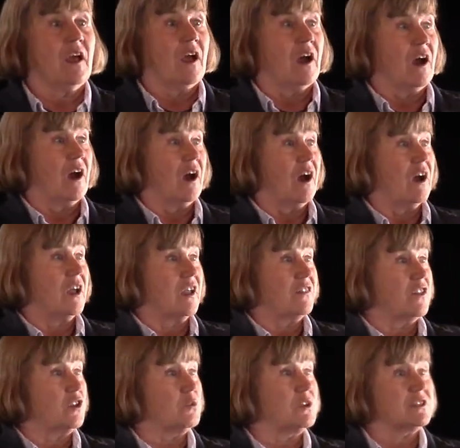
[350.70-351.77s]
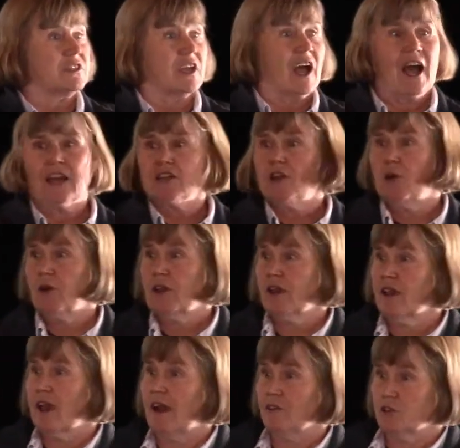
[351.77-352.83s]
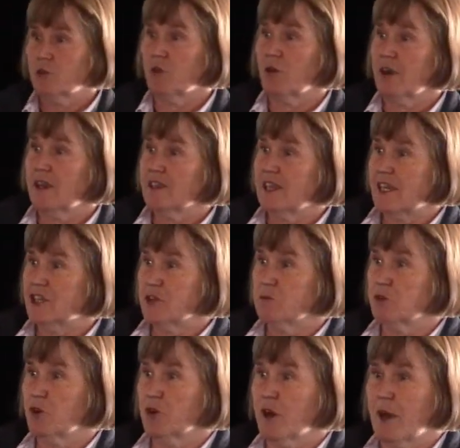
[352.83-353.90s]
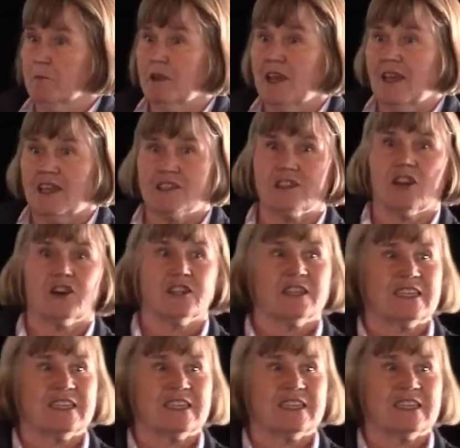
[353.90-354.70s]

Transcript: uh, and there was an ongoing outdoor orientation program. It started